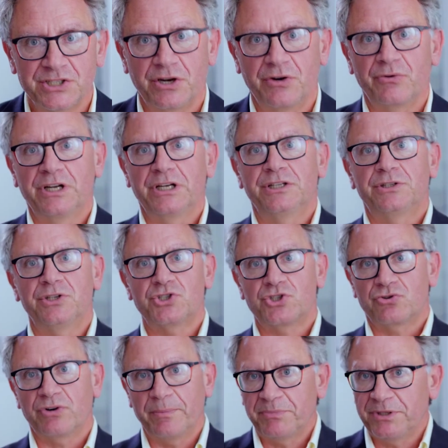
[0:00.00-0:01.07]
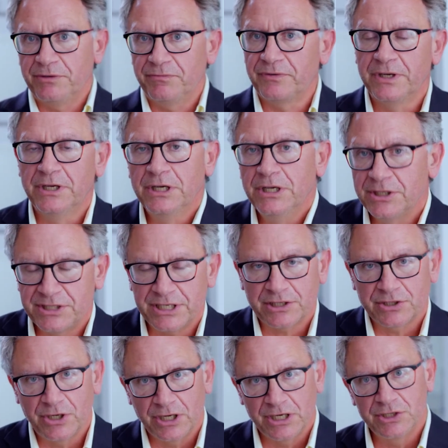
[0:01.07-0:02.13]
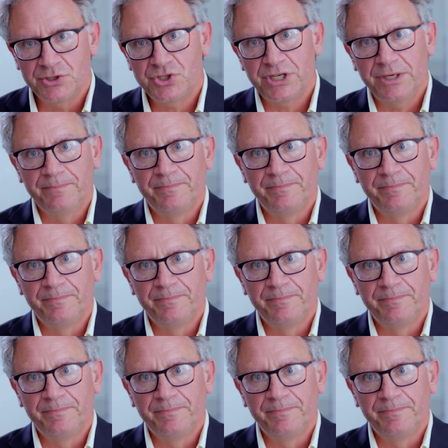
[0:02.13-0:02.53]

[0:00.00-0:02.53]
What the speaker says: a really disruptive technology.